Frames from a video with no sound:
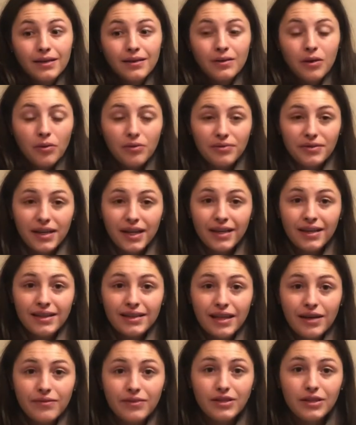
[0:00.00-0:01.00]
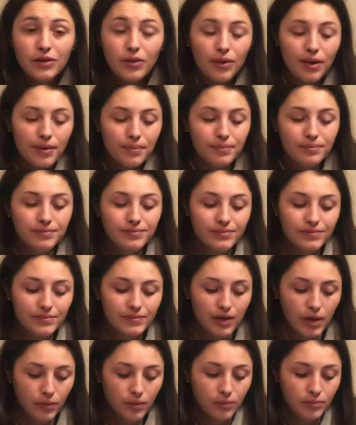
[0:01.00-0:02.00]
hopefully I can get that video up.
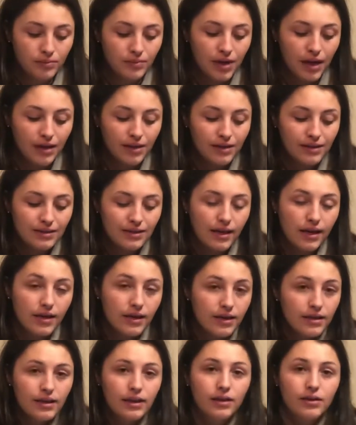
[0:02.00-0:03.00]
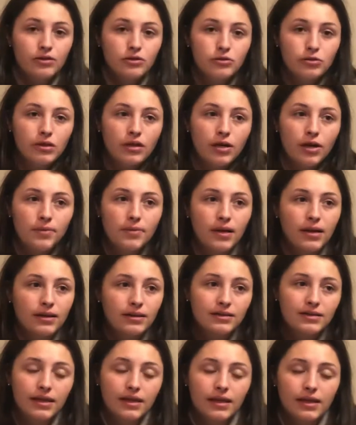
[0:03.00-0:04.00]
I'm not gonna say anything on Twitter. I'm not gonna
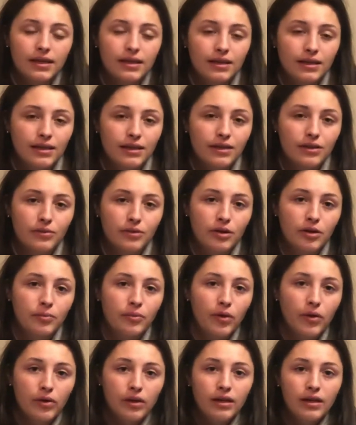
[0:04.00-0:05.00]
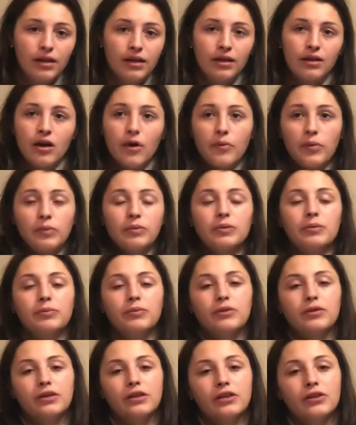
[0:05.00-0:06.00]
say anything anywhere about it. A couple people
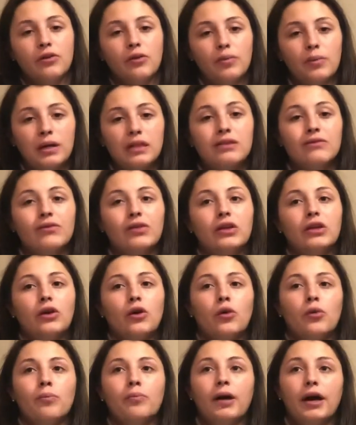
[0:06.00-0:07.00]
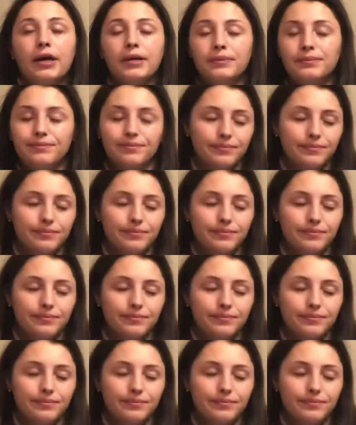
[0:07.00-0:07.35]
already know about the video, but